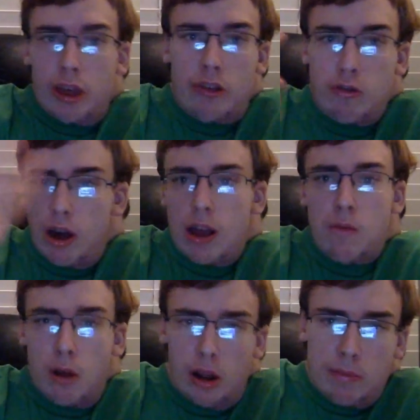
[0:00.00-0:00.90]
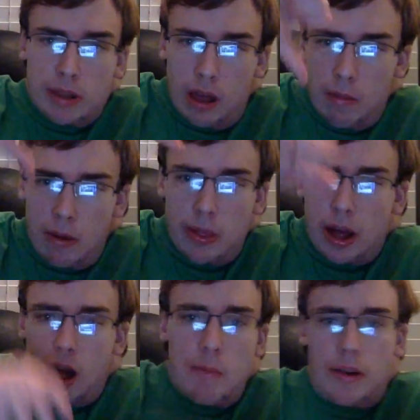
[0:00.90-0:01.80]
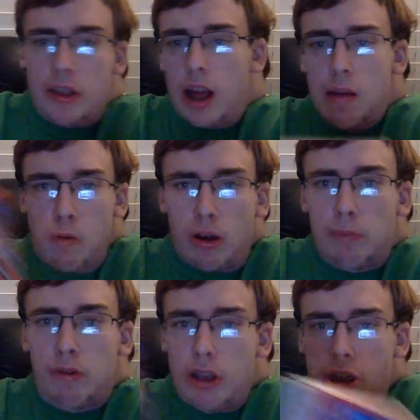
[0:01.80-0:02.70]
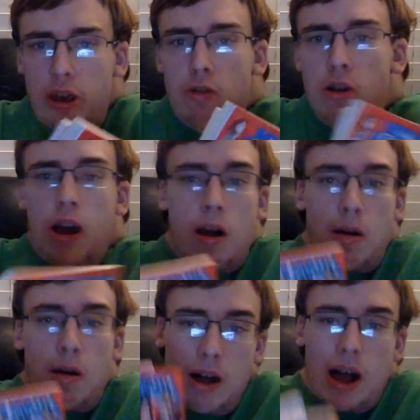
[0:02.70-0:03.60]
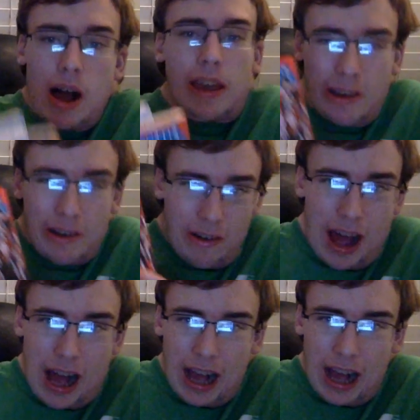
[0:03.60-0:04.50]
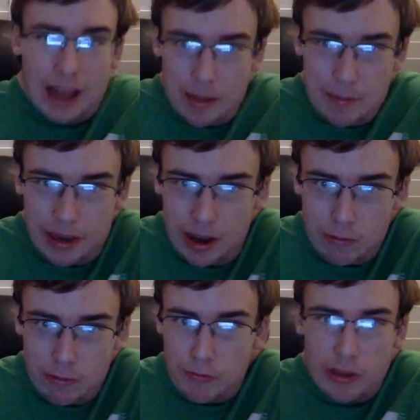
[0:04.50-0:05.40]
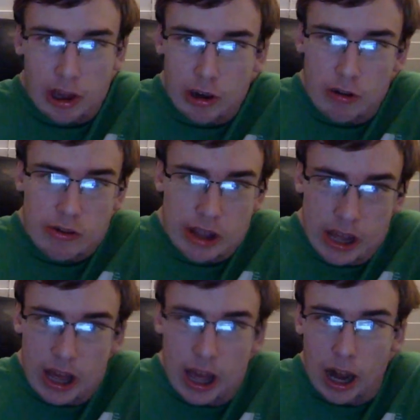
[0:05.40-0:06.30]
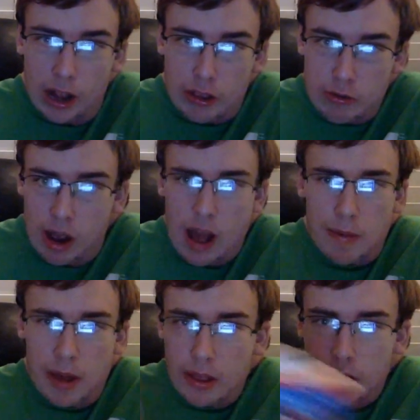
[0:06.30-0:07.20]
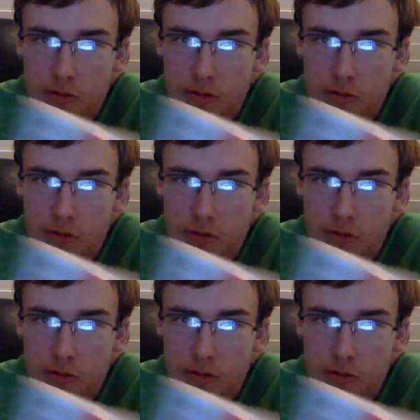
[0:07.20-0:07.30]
If you guys want them, tell me in the comments and I will bring you My Hero Academia reviews. And if you haven't